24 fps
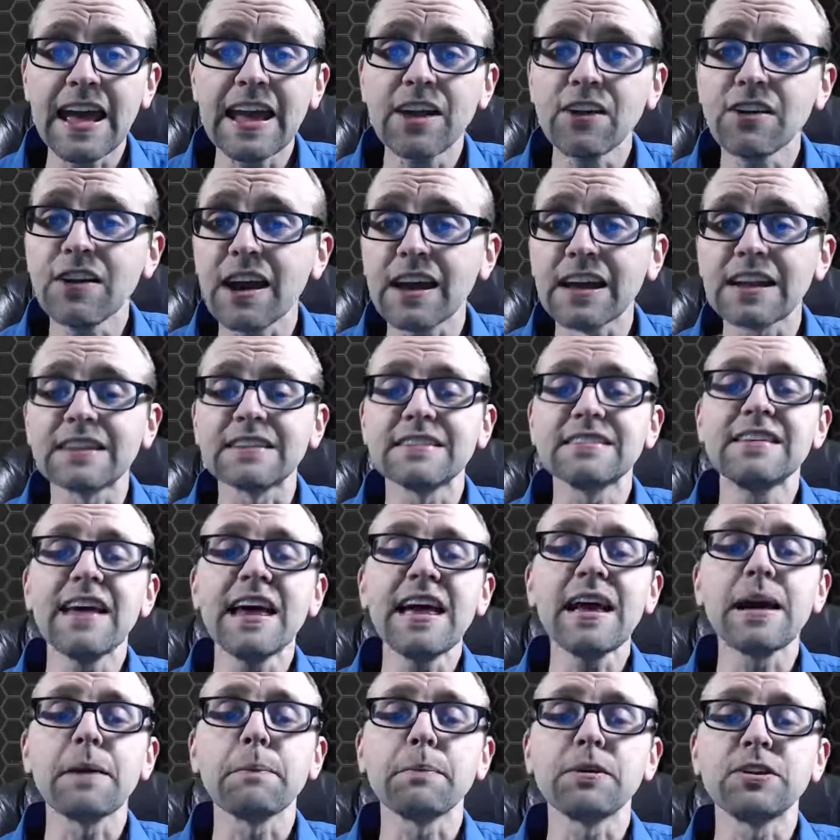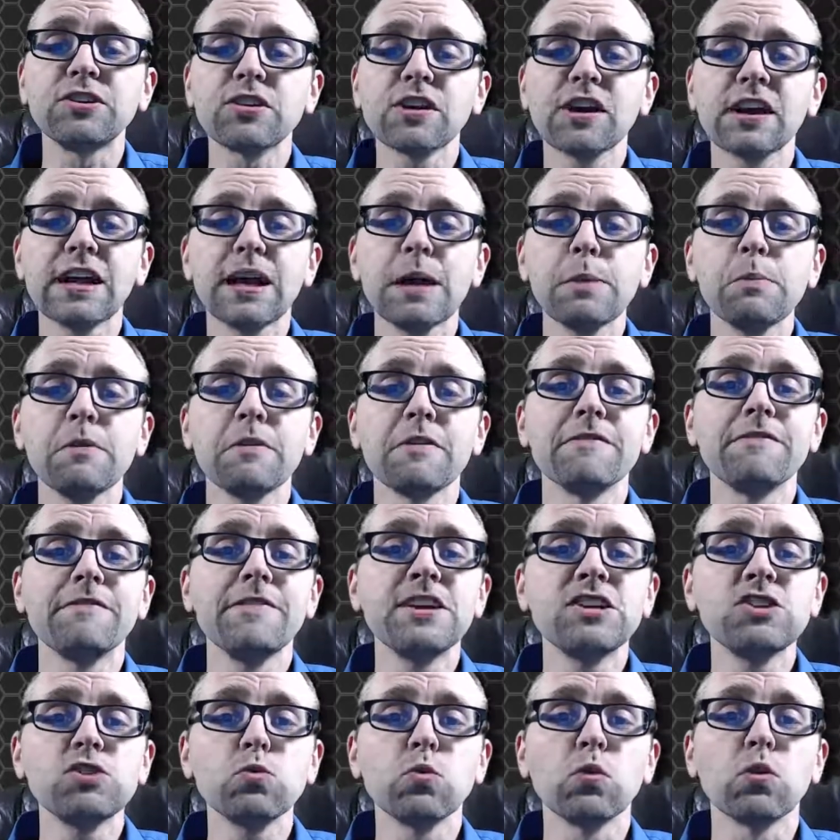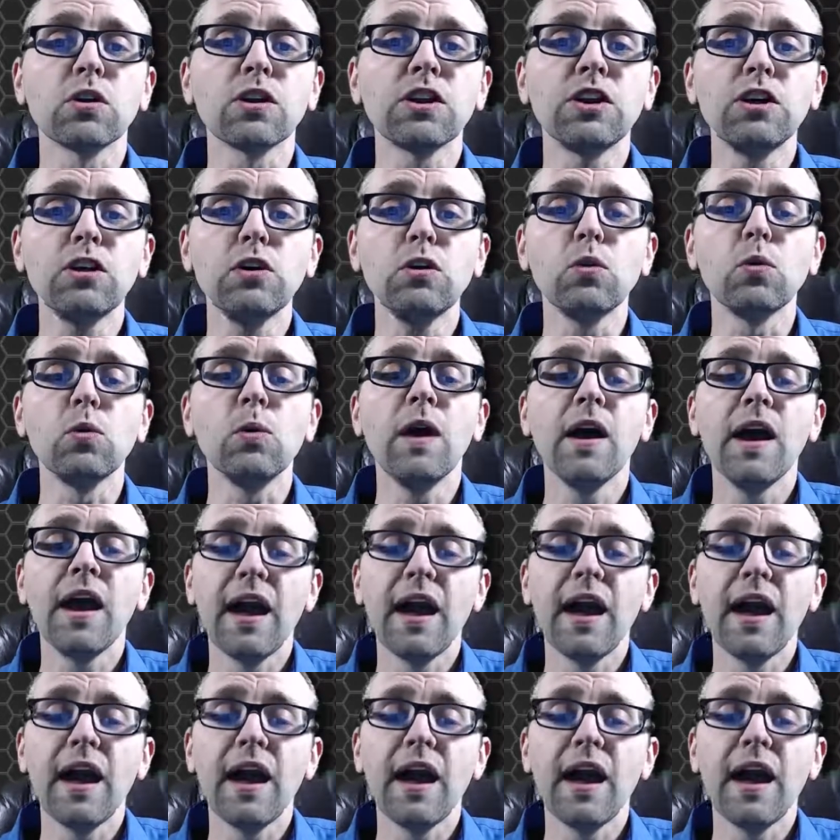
you're not going to say it, but you're going to give them a visual cue.